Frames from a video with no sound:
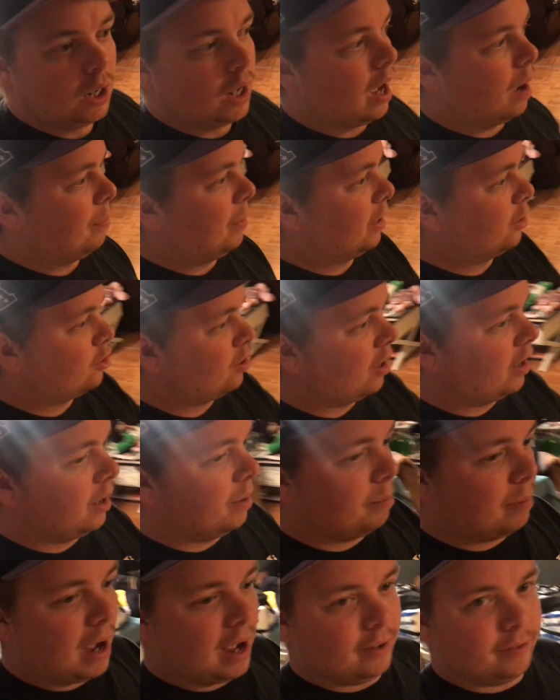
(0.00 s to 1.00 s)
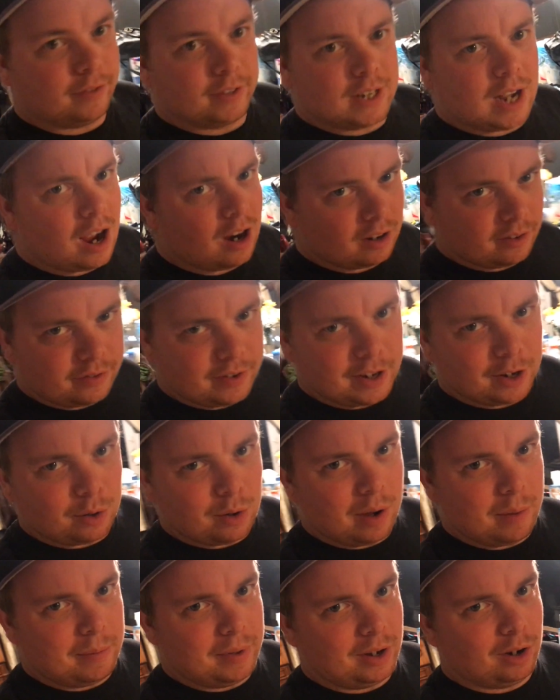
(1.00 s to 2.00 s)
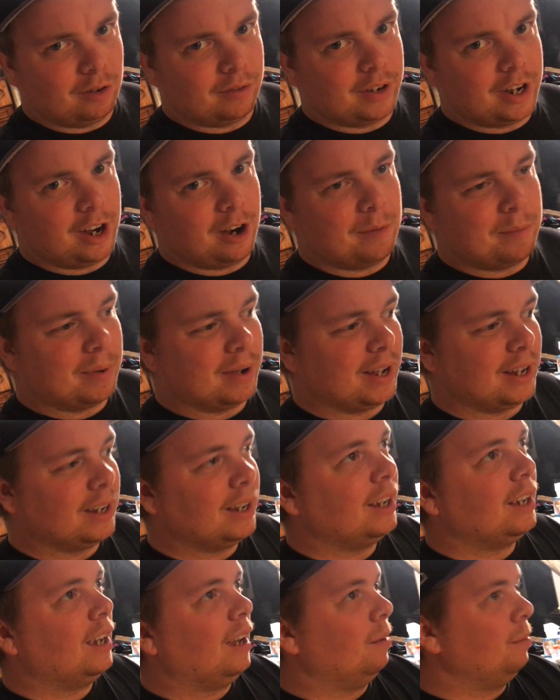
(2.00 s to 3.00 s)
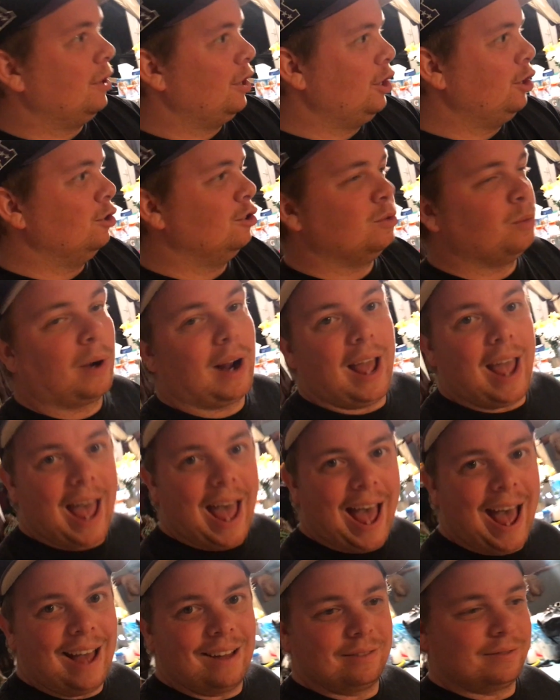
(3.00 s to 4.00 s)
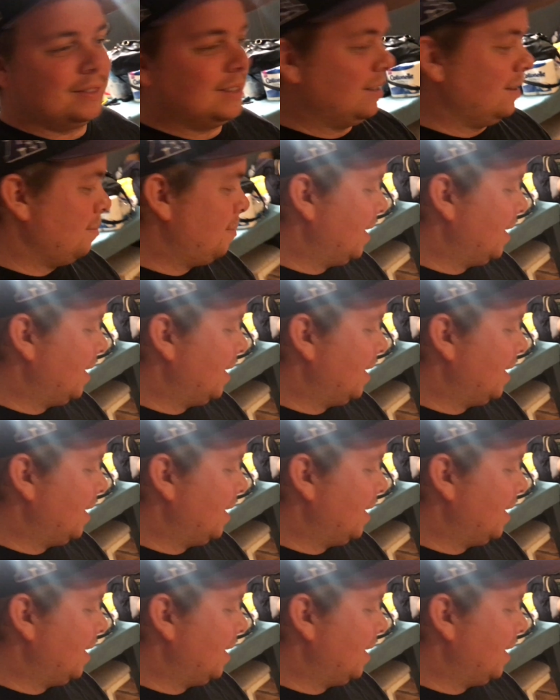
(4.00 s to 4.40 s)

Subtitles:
I'm not trying to buy photography equipment over here, but I'm going to use what I have to the